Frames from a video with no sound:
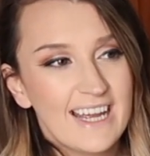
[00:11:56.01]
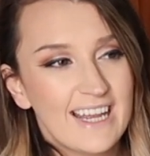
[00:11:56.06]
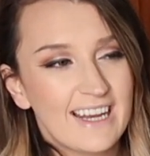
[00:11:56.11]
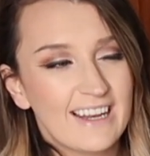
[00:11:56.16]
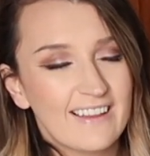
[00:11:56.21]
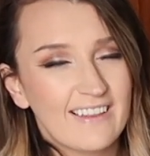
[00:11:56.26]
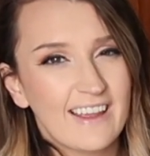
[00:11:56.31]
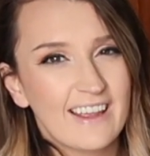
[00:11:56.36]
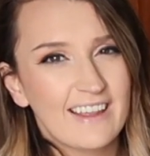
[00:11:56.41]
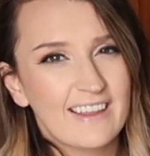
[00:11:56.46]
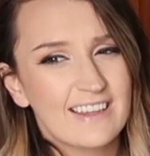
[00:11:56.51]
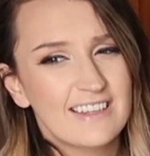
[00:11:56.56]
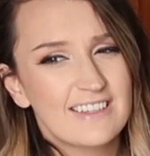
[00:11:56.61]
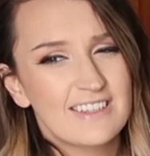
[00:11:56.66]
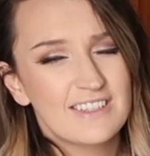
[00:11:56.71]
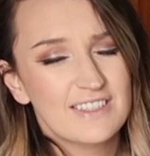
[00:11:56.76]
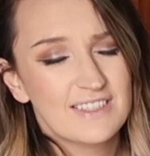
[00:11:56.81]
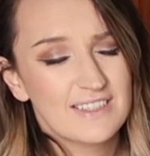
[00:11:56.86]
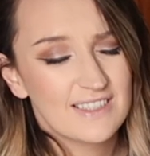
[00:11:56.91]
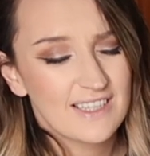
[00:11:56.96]
and it like
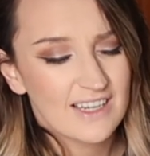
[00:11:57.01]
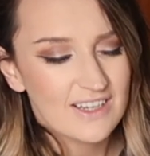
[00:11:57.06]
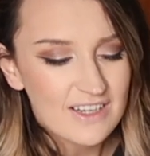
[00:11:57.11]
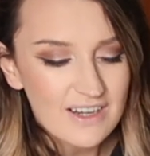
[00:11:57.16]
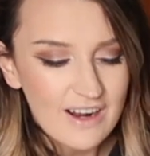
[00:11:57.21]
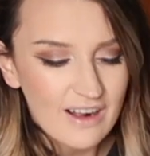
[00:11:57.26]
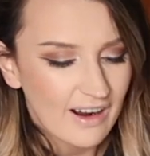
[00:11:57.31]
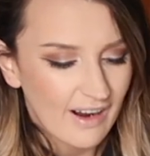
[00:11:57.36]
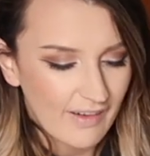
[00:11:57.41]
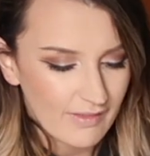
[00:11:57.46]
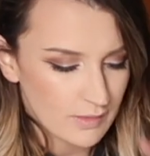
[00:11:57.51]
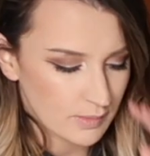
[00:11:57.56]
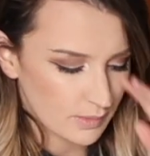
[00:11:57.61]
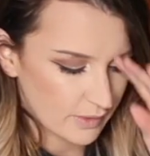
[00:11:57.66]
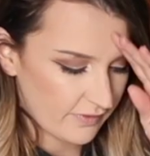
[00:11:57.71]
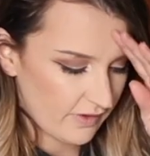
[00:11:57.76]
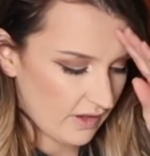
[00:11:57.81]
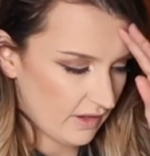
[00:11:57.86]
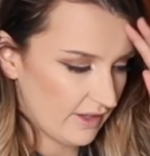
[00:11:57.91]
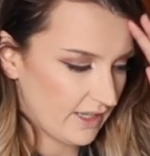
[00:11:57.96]
is just such an
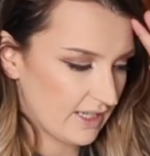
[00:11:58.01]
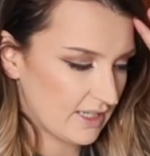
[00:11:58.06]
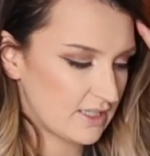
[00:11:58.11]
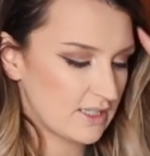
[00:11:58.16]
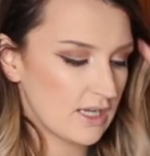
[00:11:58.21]
uncomfortable feeling.